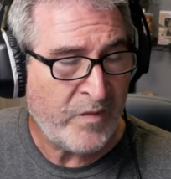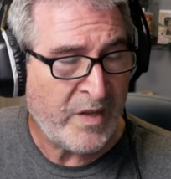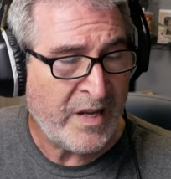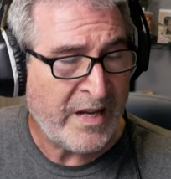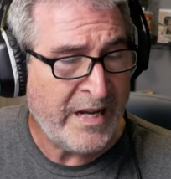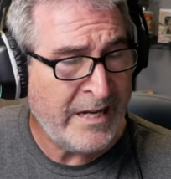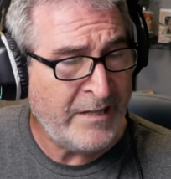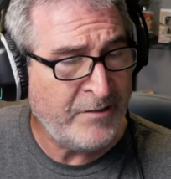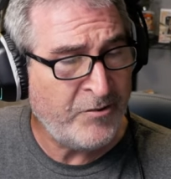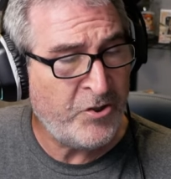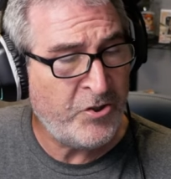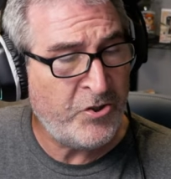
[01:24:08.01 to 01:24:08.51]

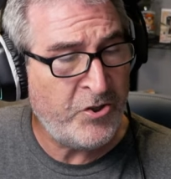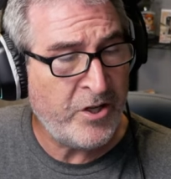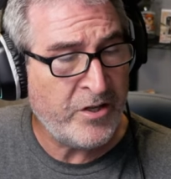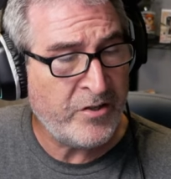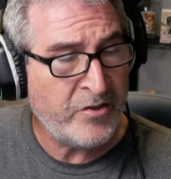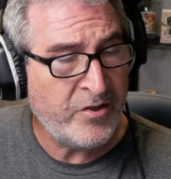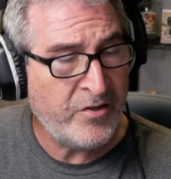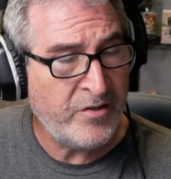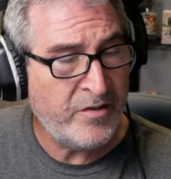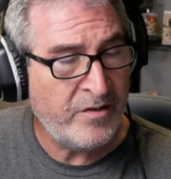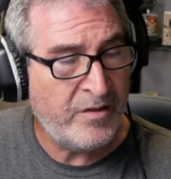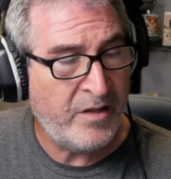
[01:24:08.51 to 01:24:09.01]
It's
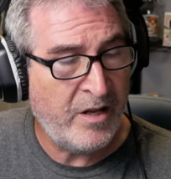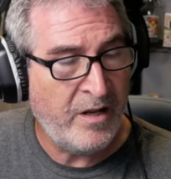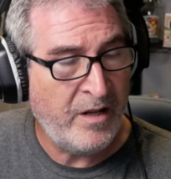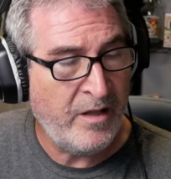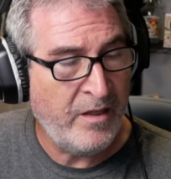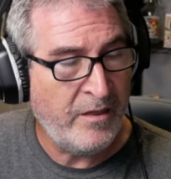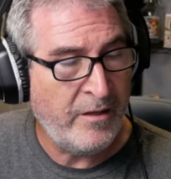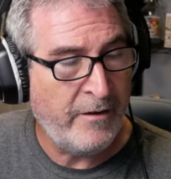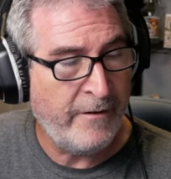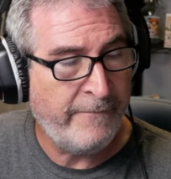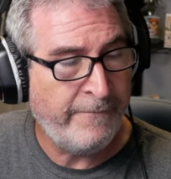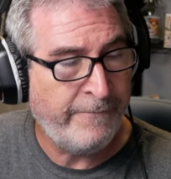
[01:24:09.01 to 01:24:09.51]
just
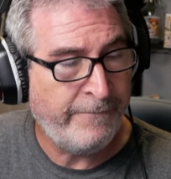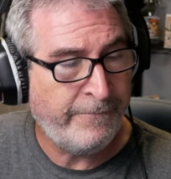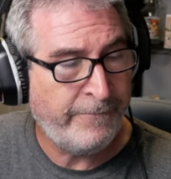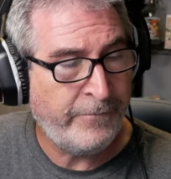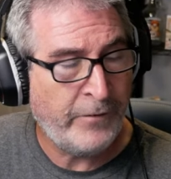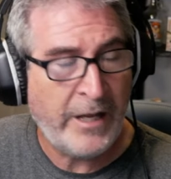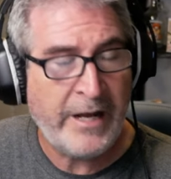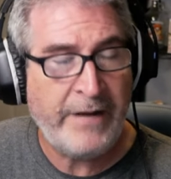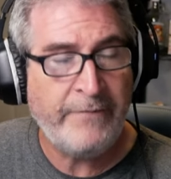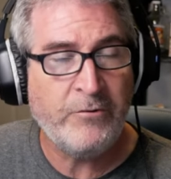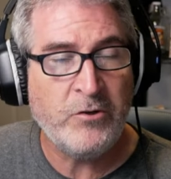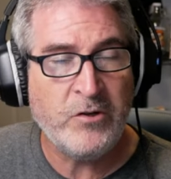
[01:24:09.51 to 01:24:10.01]
the
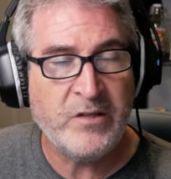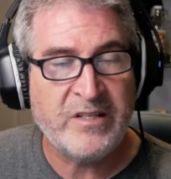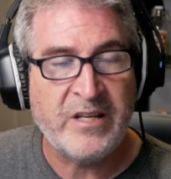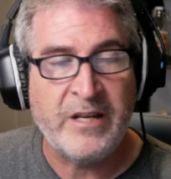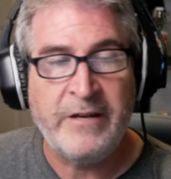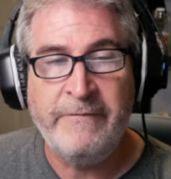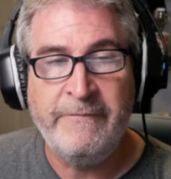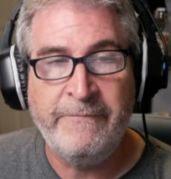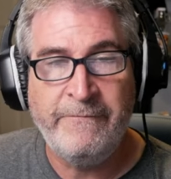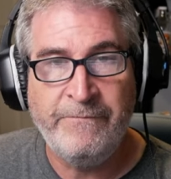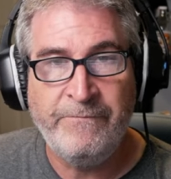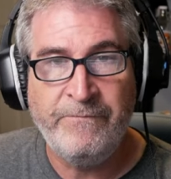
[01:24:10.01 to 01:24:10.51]
flavor
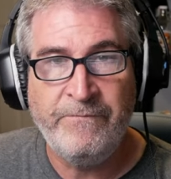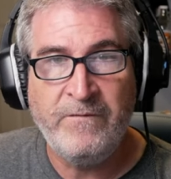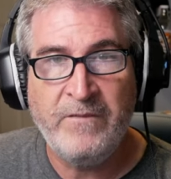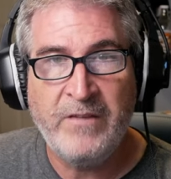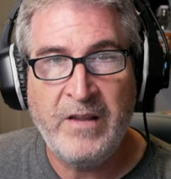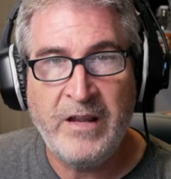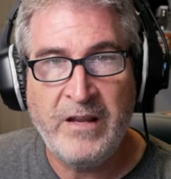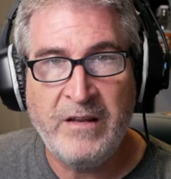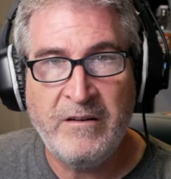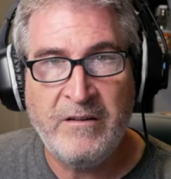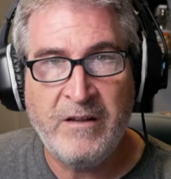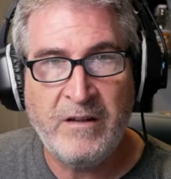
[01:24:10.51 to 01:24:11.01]
isn't
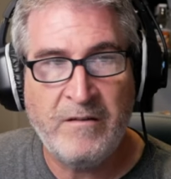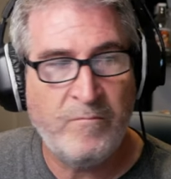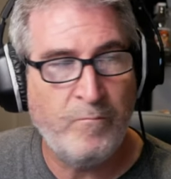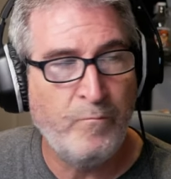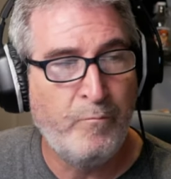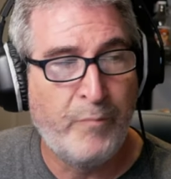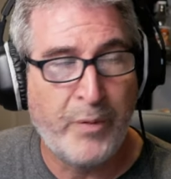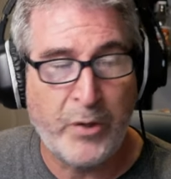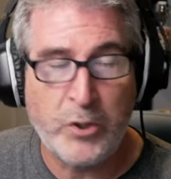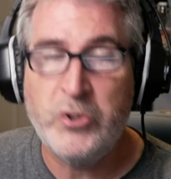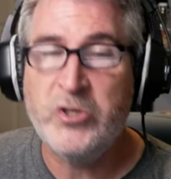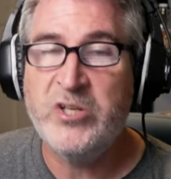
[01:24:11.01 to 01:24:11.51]

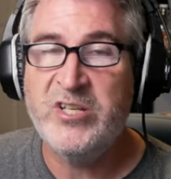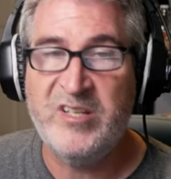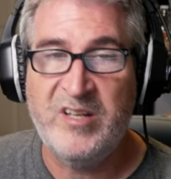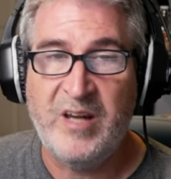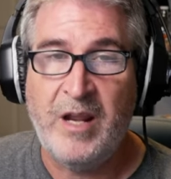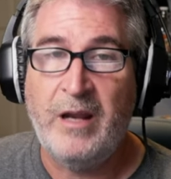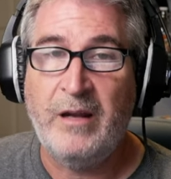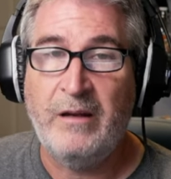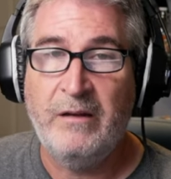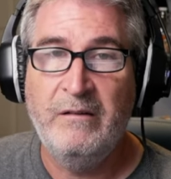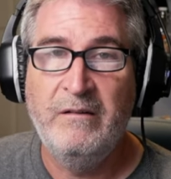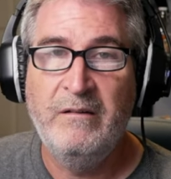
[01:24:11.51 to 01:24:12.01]
bursting
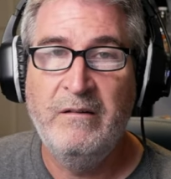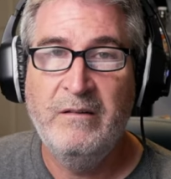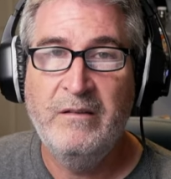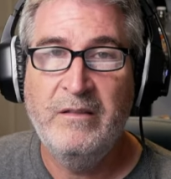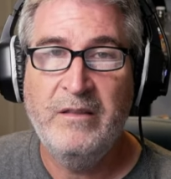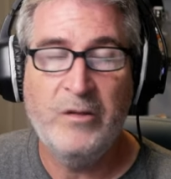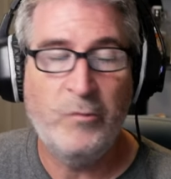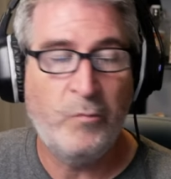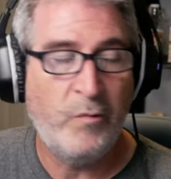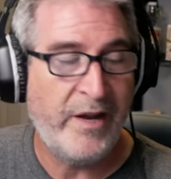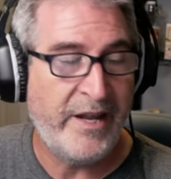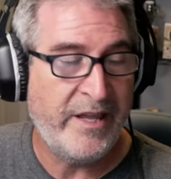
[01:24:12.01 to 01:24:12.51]

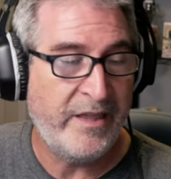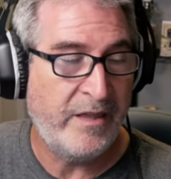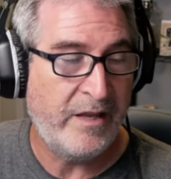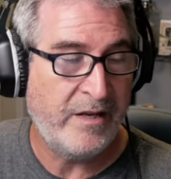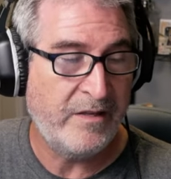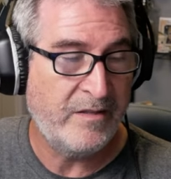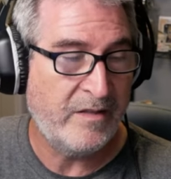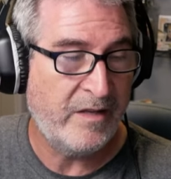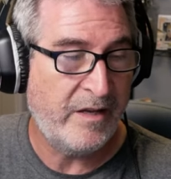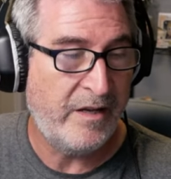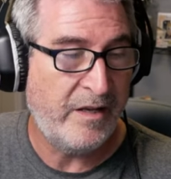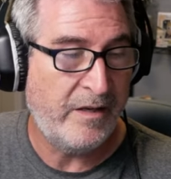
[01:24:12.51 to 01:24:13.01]
the way they
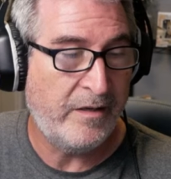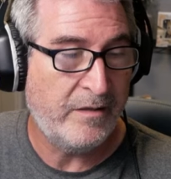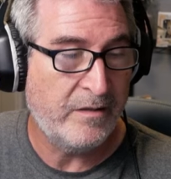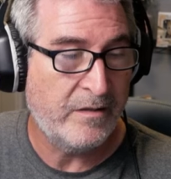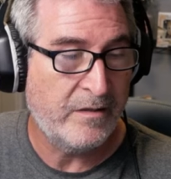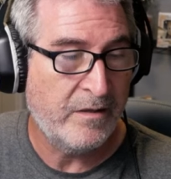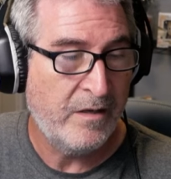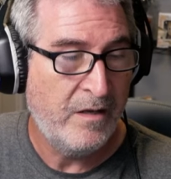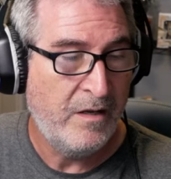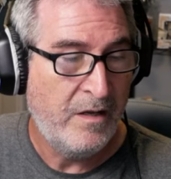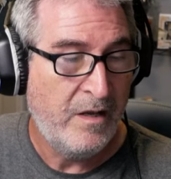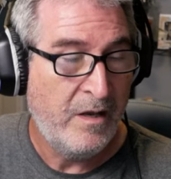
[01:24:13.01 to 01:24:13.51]
say it is,
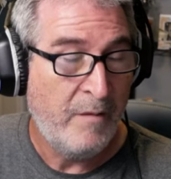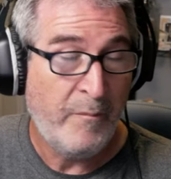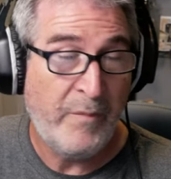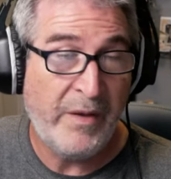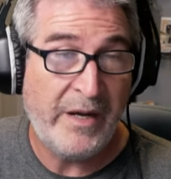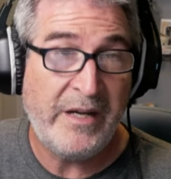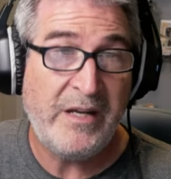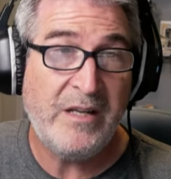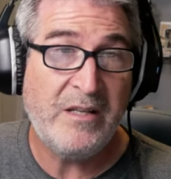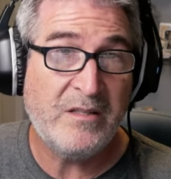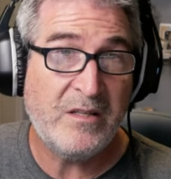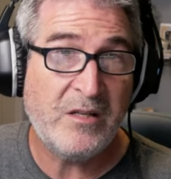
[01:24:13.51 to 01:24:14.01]
but
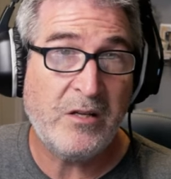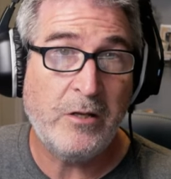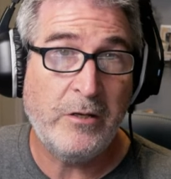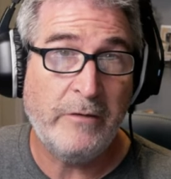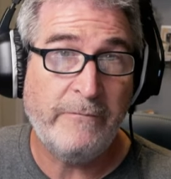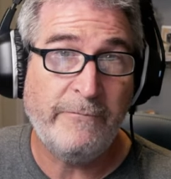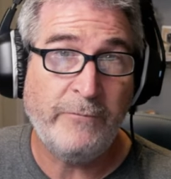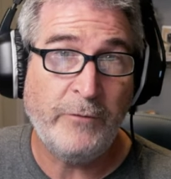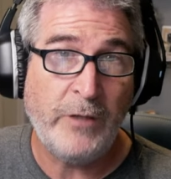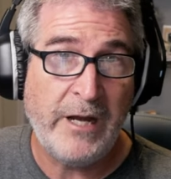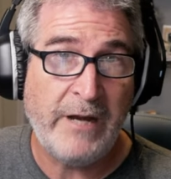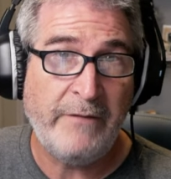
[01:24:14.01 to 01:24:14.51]
it is a good
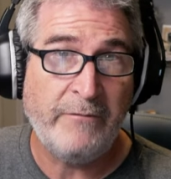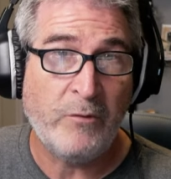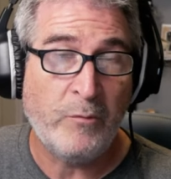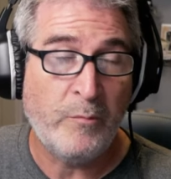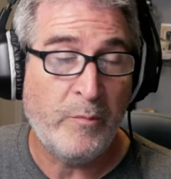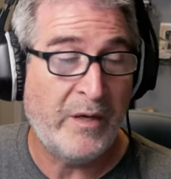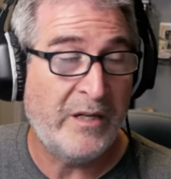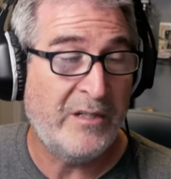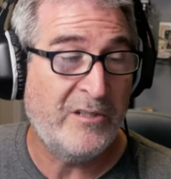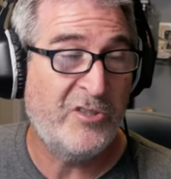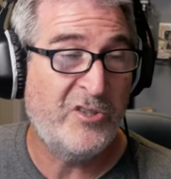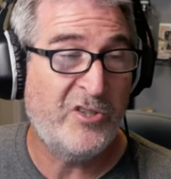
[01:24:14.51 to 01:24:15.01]
flavor,
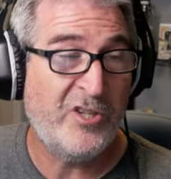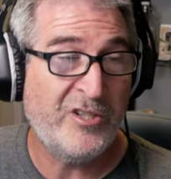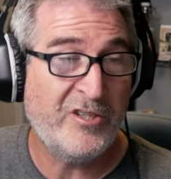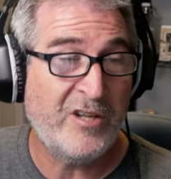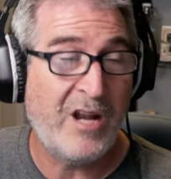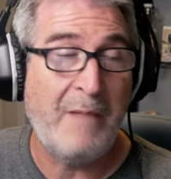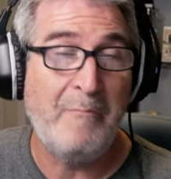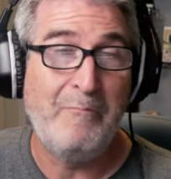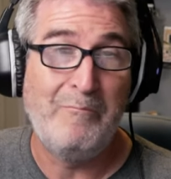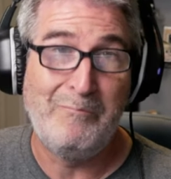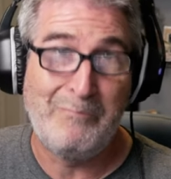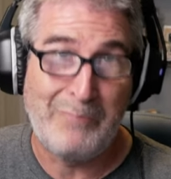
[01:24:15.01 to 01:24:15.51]
but it's just
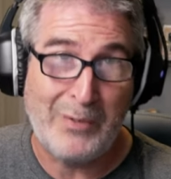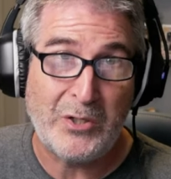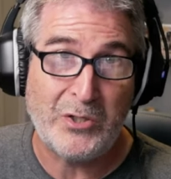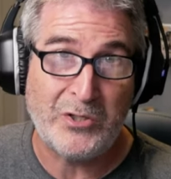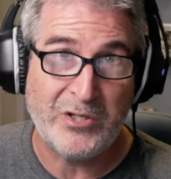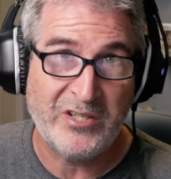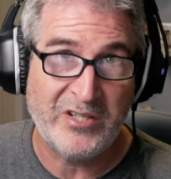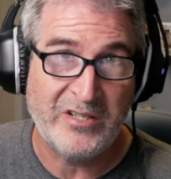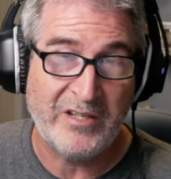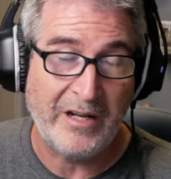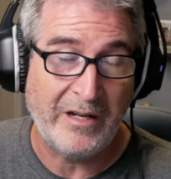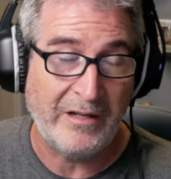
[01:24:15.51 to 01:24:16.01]
not bursting.